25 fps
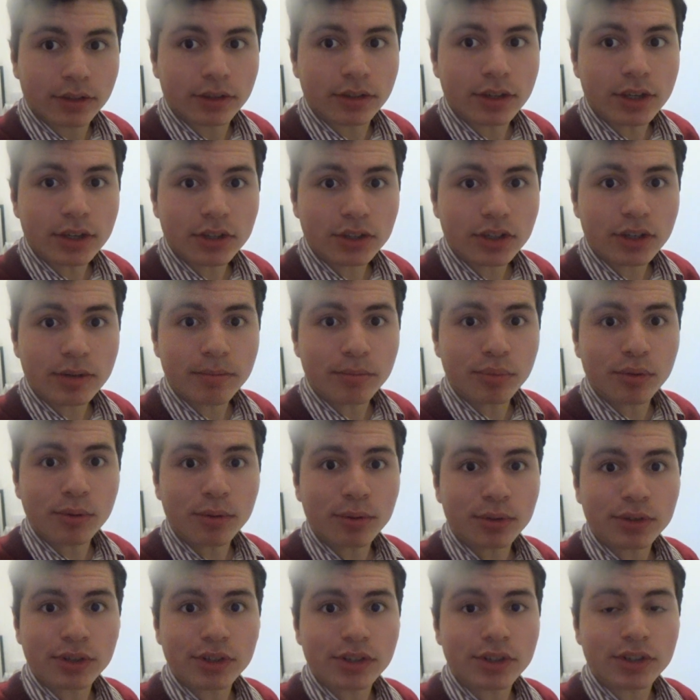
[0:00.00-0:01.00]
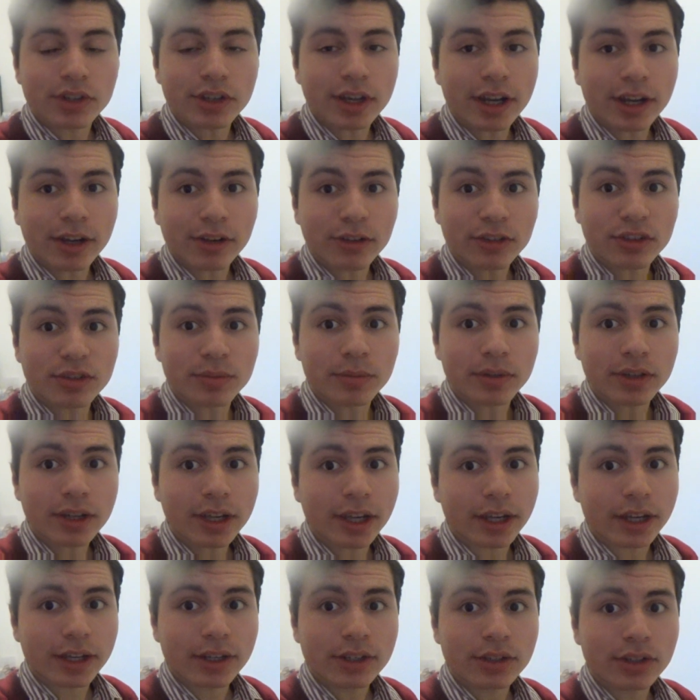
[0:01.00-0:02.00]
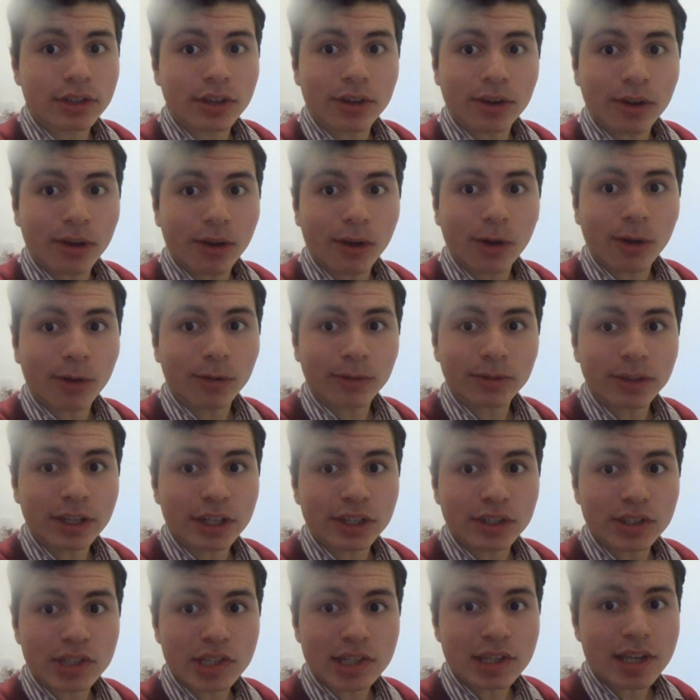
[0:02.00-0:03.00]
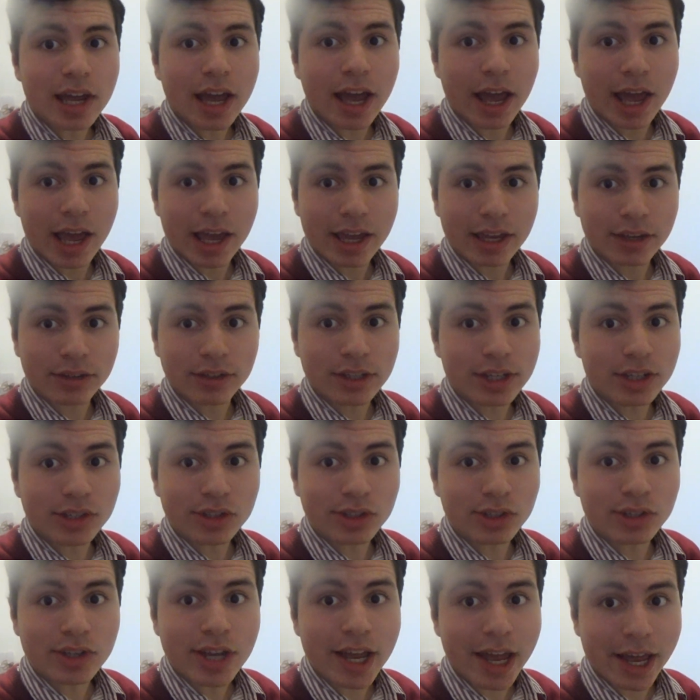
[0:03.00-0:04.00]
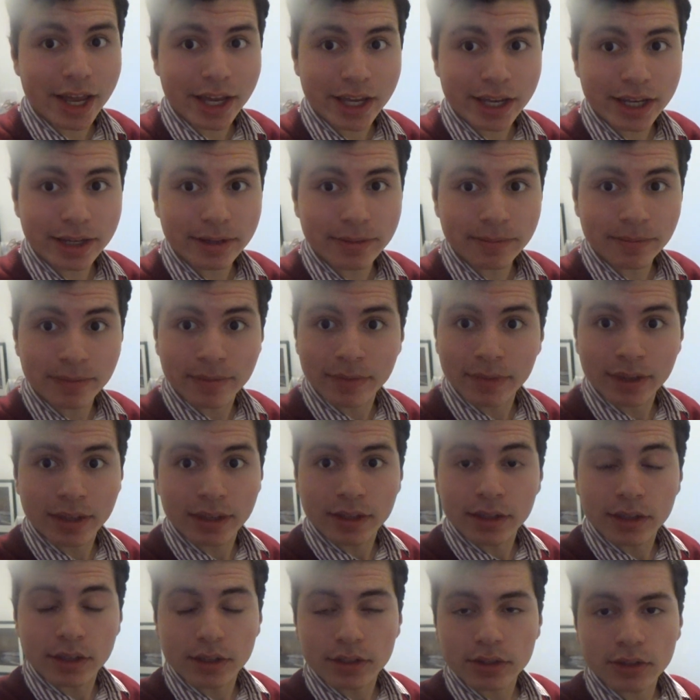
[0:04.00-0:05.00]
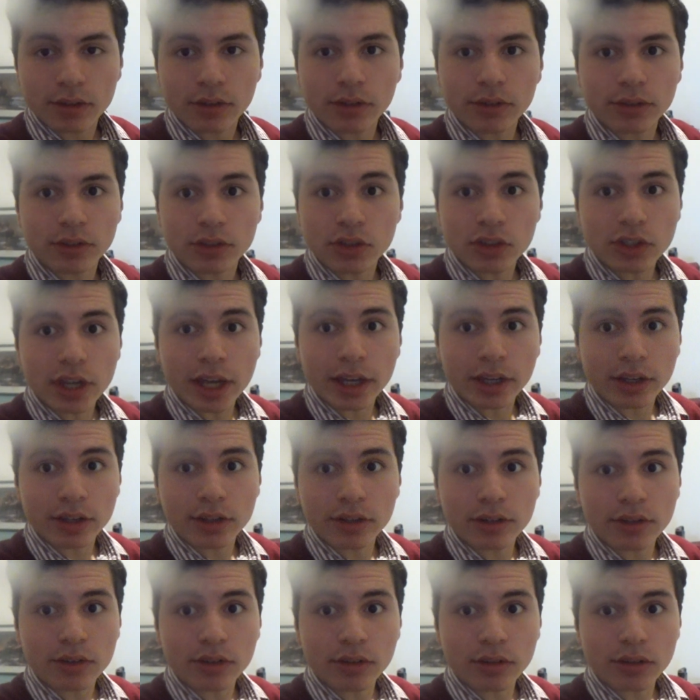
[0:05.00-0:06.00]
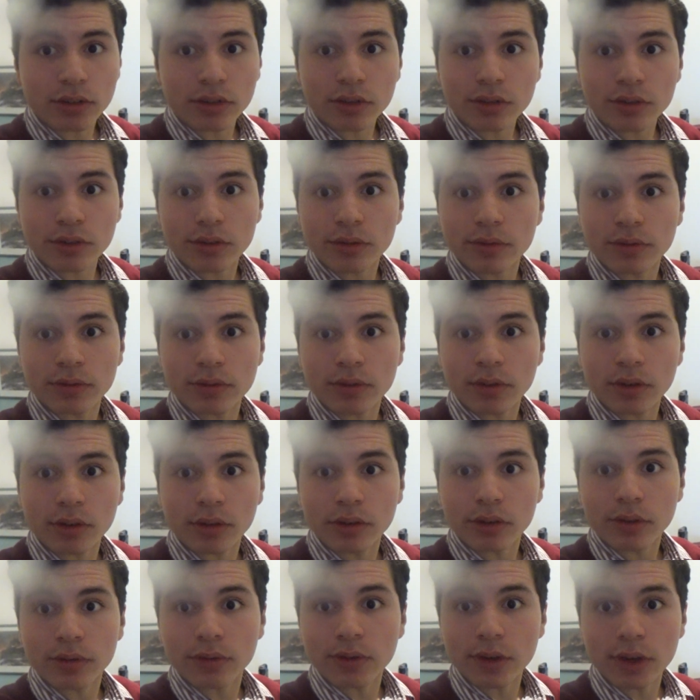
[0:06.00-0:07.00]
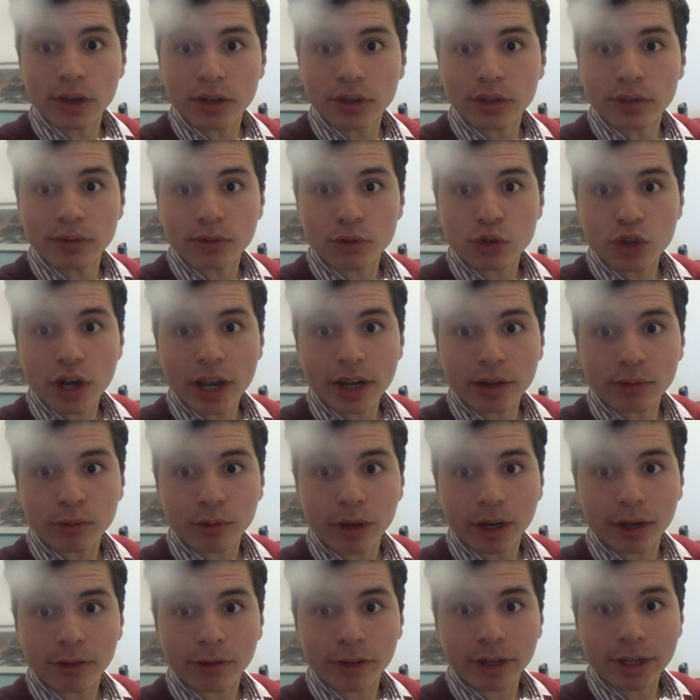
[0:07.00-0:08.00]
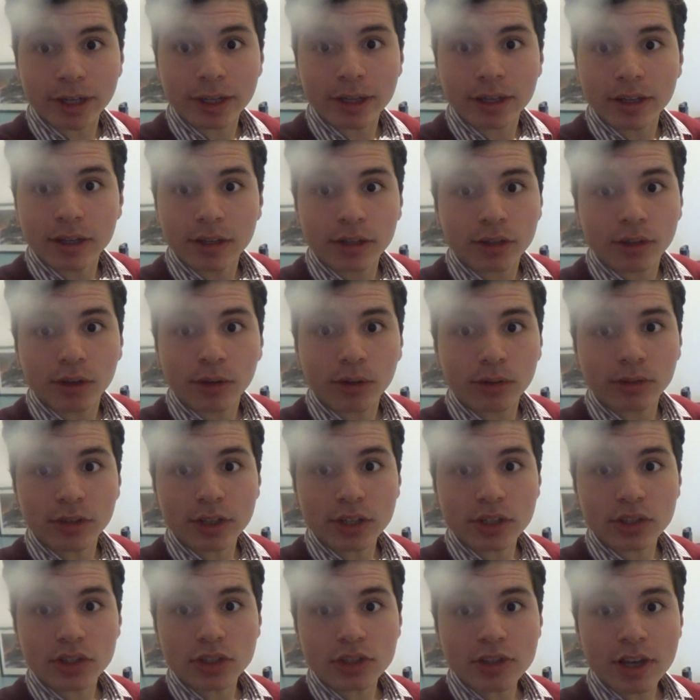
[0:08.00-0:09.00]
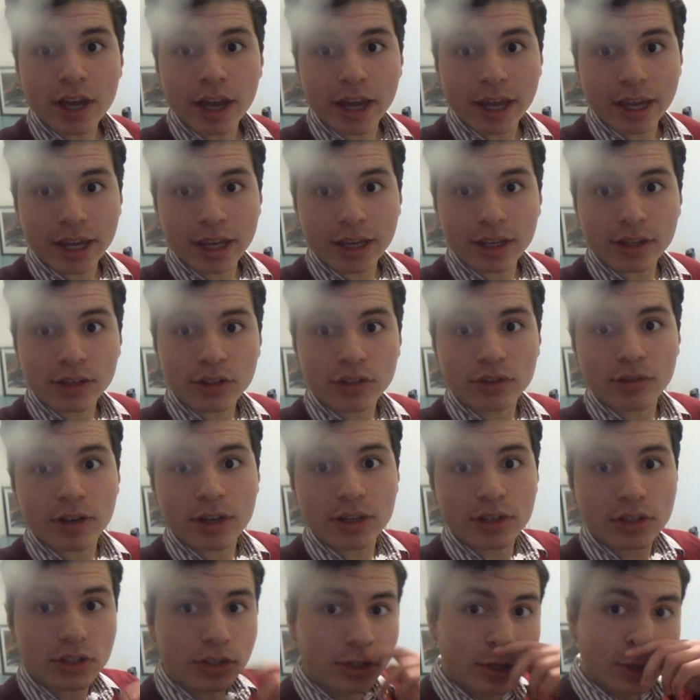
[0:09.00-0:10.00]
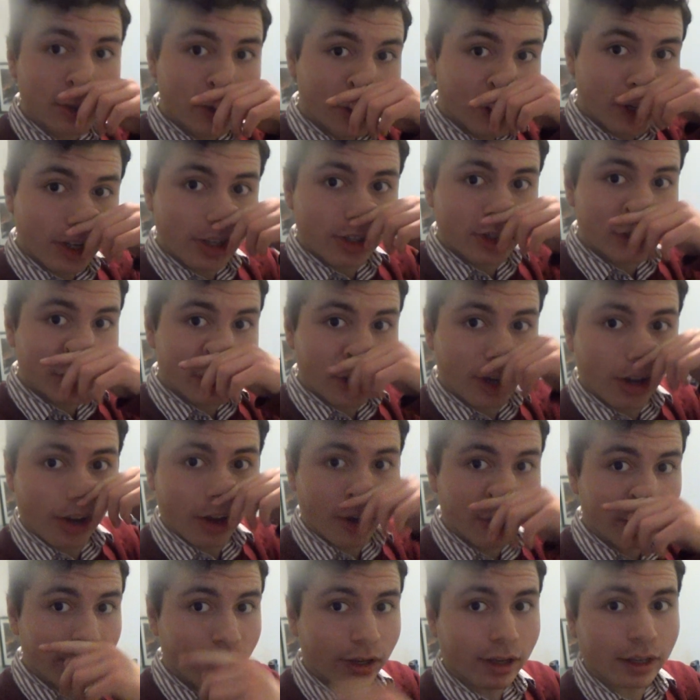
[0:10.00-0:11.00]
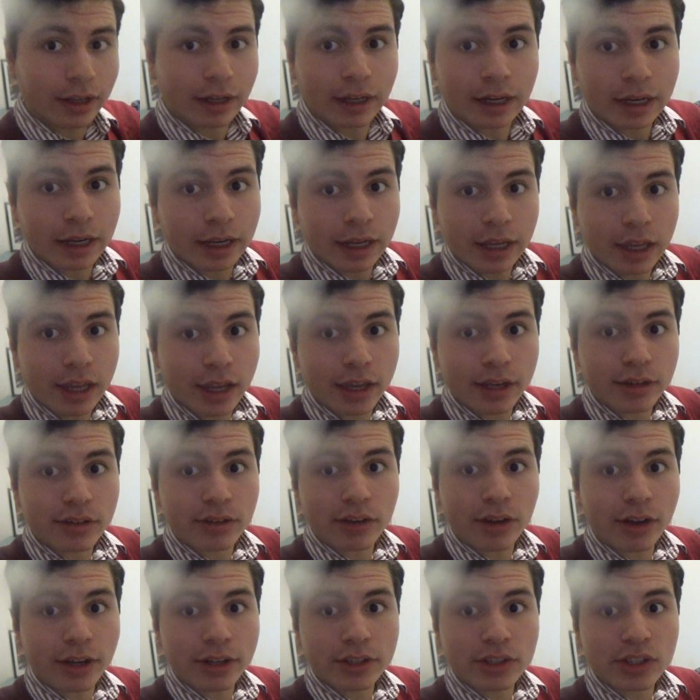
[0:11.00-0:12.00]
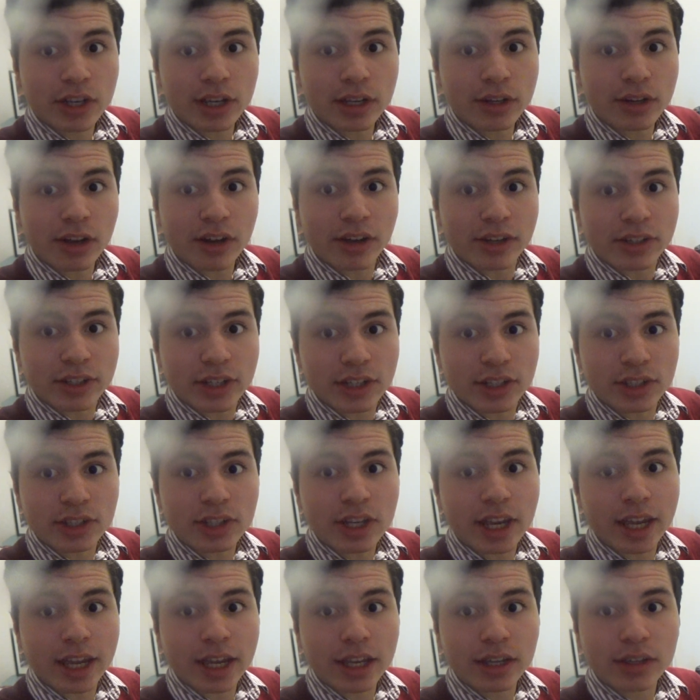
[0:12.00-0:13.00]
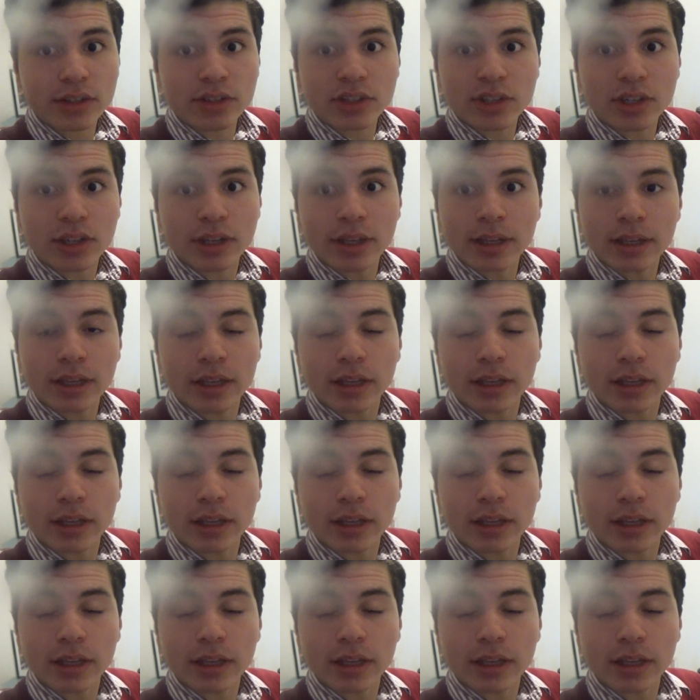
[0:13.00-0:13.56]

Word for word: this important announcement is on this day, this day on the 2nd of, on the 3rd of January on this day 22 years ago in 1996